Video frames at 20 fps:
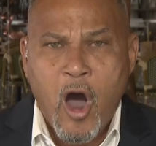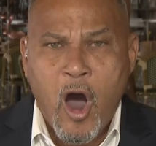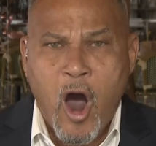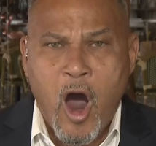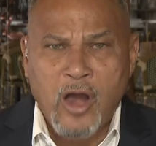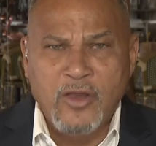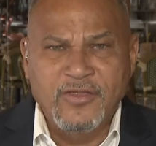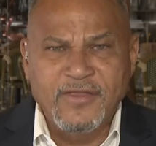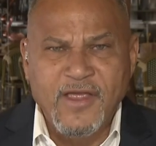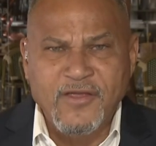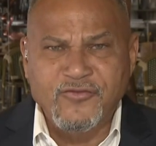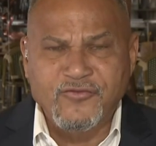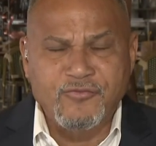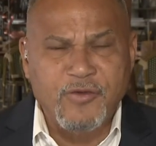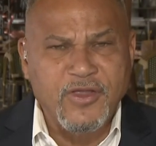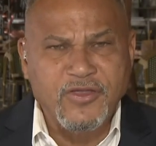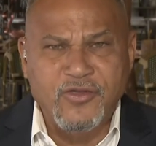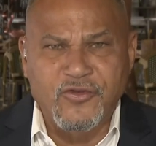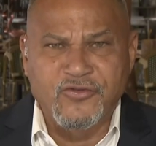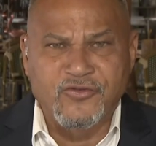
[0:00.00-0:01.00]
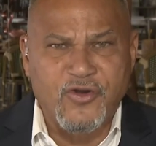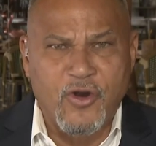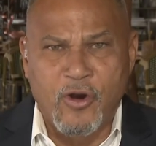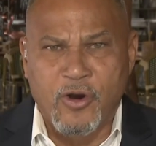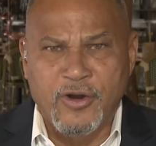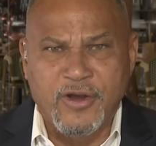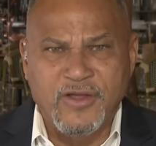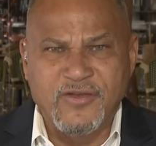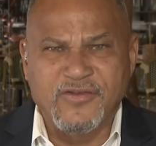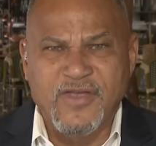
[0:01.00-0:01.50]
Our district
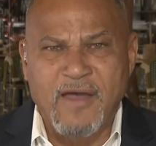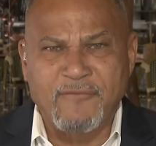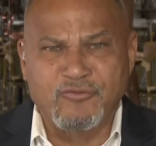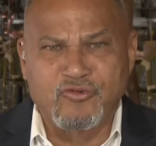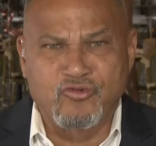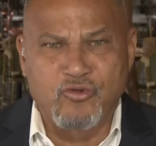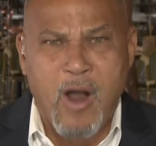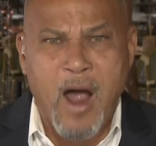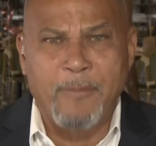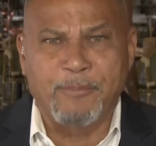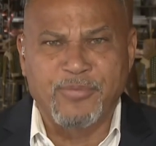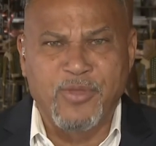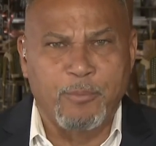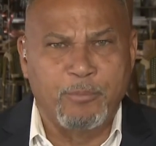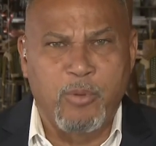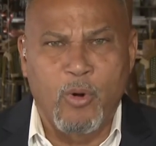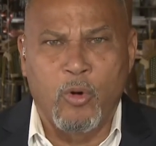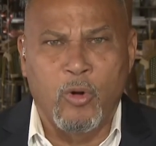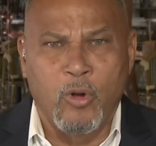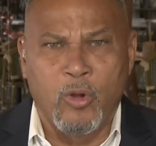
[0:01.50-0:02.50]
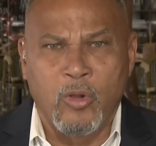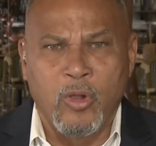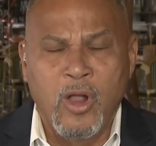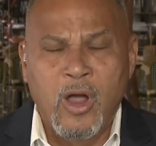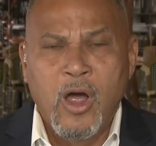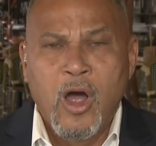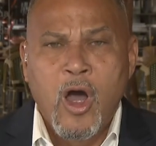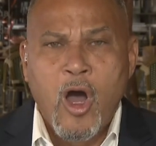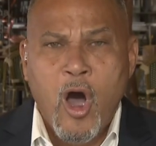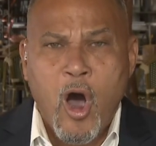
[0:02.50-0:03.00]
attorneys have dropped the ball.
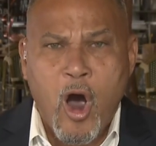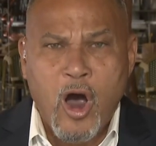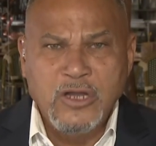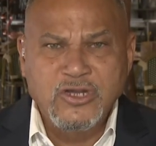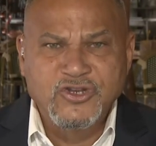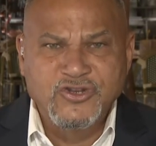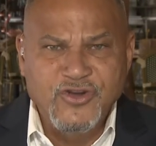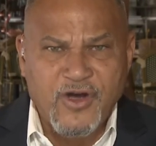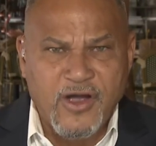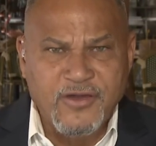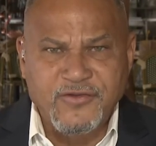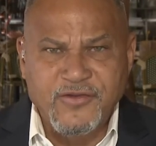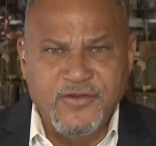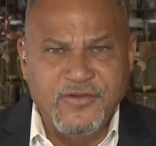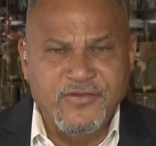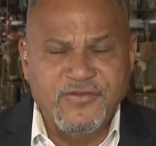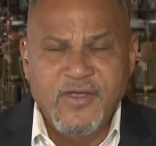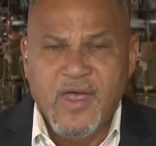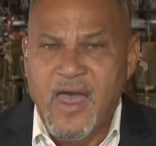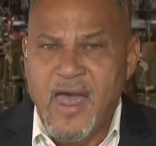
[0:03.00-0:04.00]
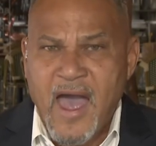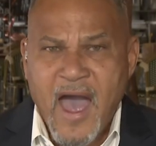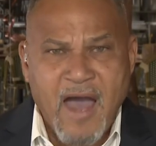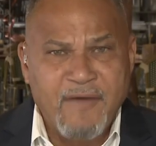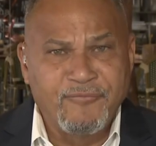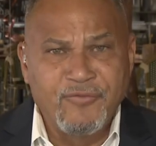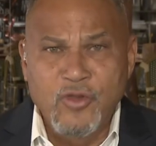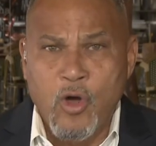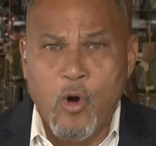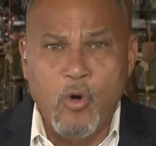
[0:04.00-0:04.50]
Our judges
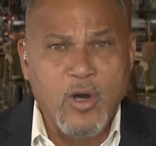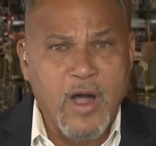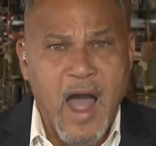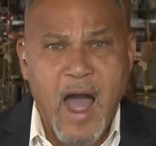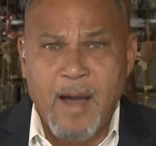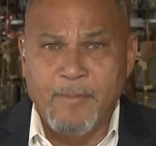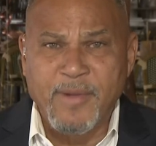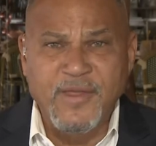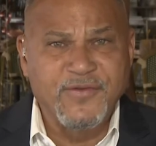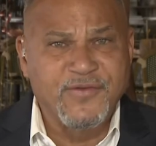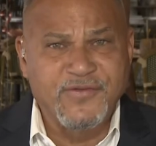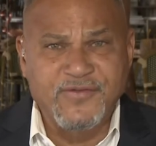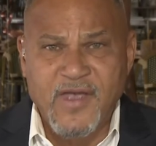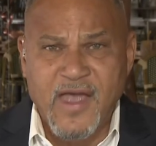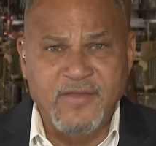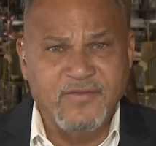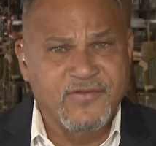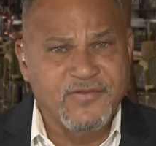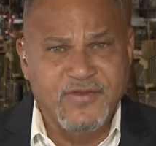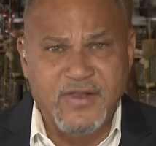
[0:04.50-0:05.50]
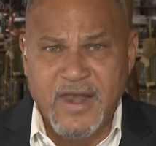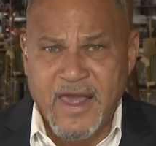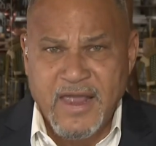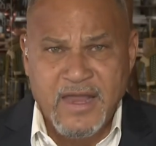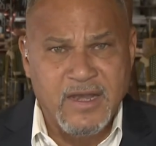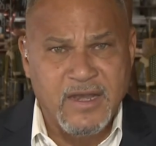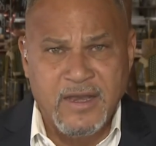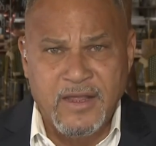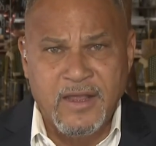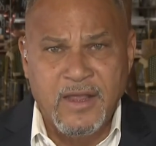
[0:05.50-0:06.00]
have no common sense
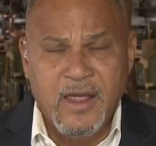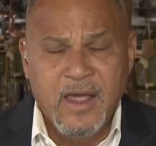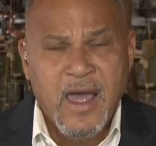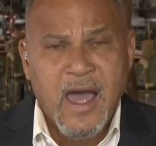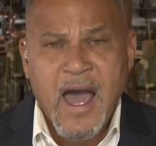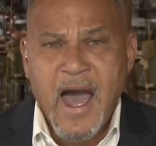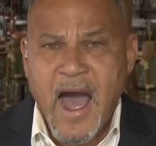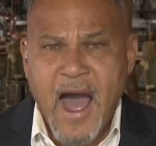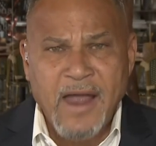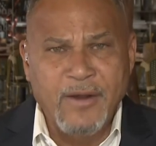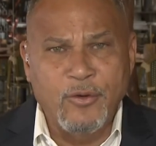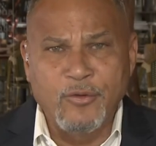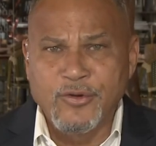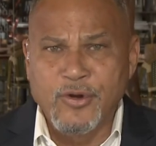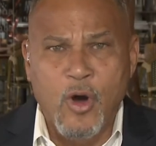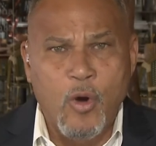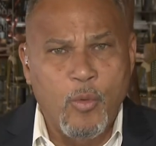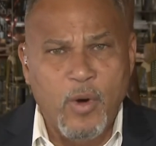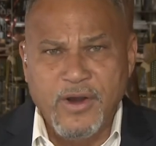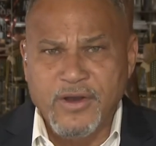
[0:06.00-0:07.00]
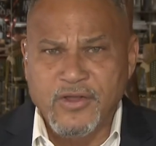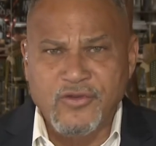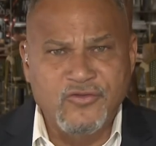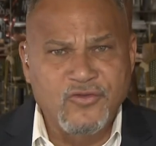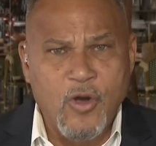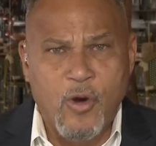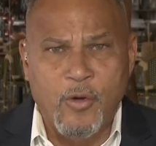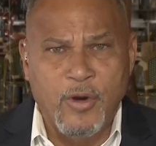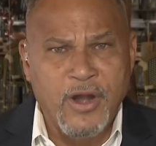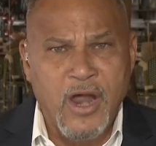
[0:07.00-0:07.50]
lately. I don't know what
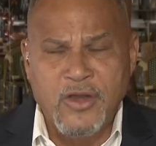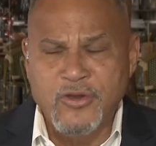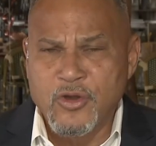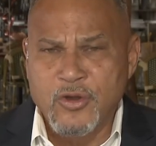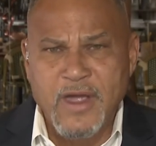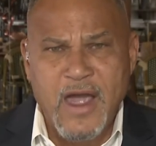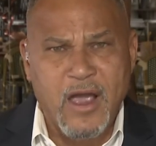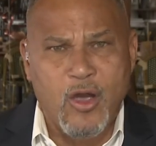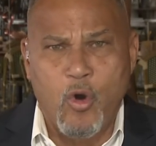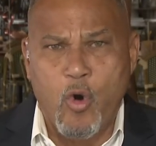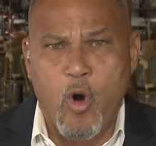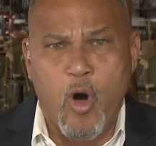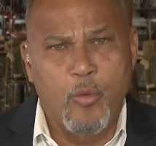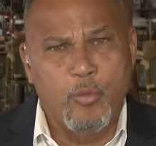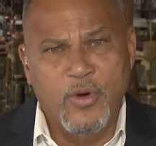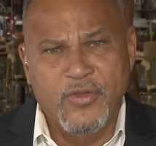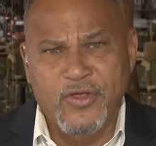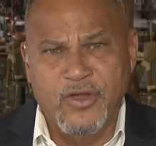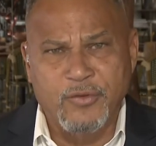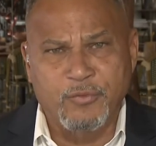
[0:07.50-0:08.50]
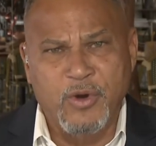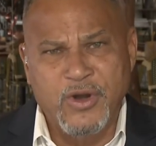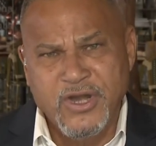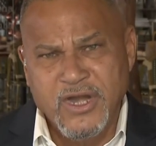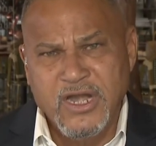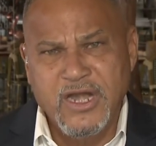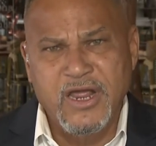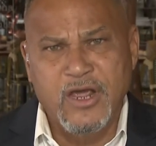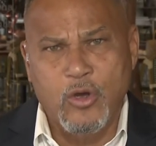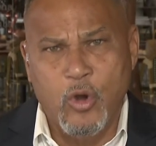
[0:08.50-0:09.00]
is going on. You get caught with an
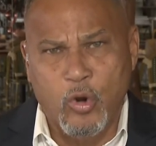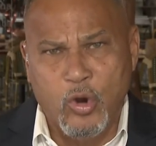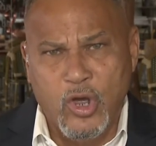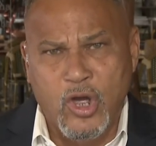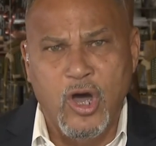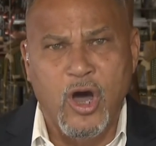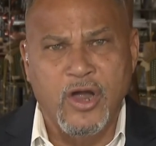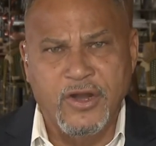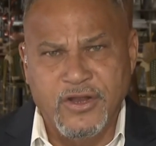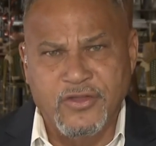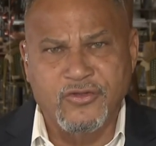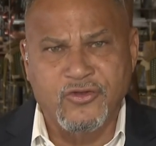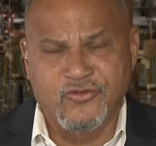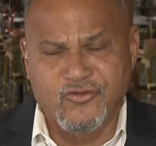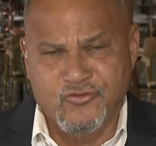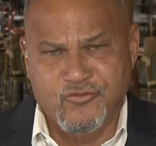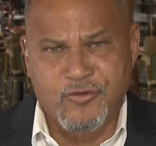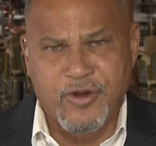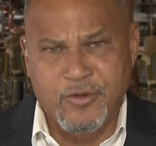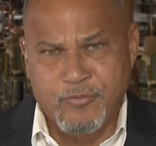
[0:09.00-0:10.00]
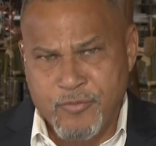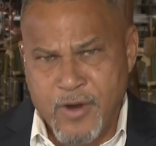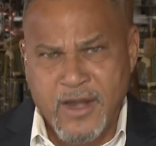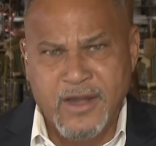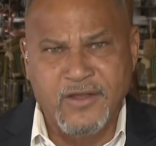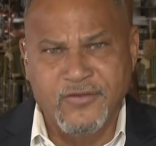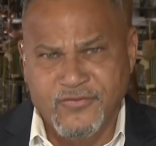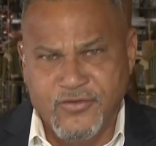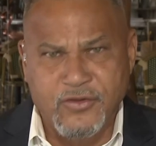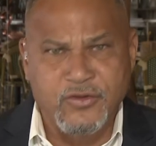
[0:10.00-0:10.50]
illegal gun in the street,
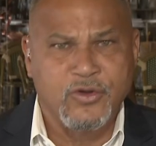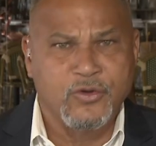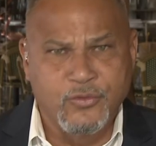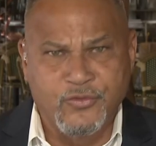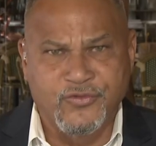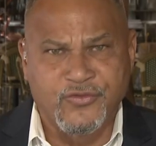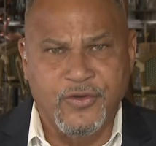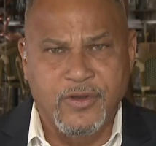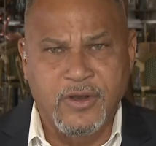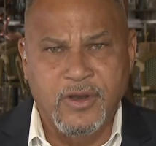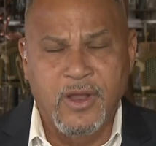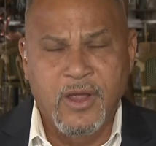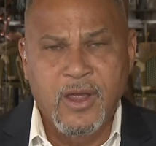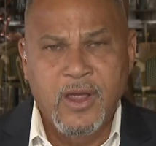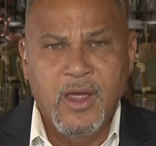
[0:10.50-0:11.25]
ready to use it,